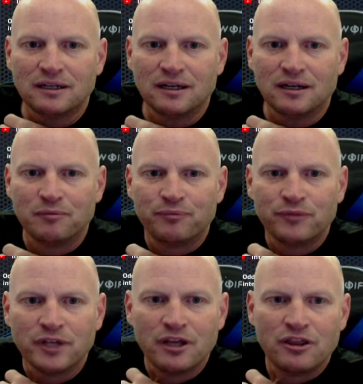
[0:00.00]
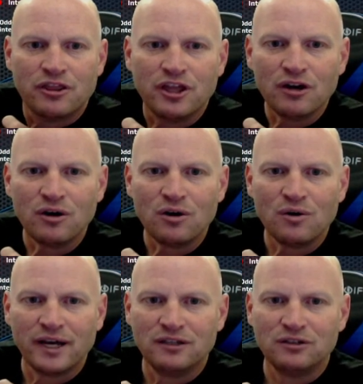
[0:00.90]
Um,
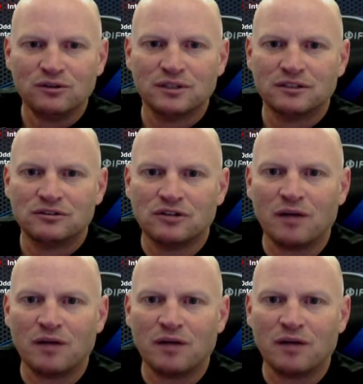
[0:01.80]
Theo, how you doing?